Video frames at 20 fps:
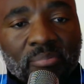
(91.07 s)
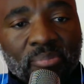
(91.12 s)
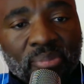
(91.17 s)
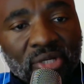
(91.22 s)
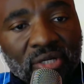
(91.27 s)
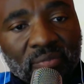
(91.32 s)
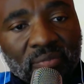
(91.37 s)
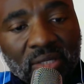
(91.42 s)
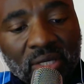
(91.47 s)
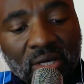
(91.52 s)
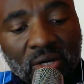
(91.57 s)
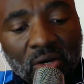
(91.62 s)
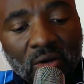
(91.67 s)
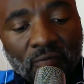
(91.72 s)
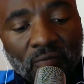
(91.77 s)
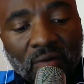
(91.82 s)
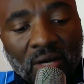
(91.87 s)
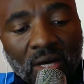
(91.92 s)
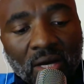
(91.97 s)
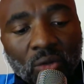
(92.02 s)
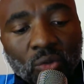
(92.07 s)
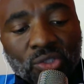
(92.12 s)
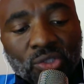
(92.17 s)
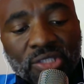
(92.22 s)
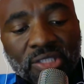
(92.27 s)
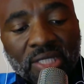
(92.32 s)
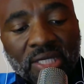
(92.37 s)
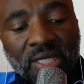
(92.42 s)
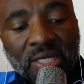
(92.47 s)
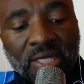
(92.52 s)
premier of
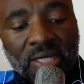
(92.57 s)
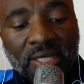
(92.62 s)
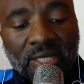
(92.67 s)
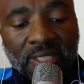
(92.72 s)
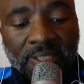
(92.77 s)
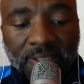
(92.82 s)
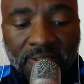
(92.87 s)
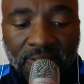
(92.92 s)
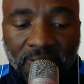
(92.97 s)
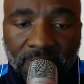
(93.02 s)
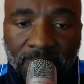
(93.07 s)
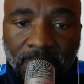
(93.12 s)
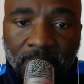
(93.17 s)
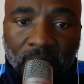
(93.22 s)
Gauteng,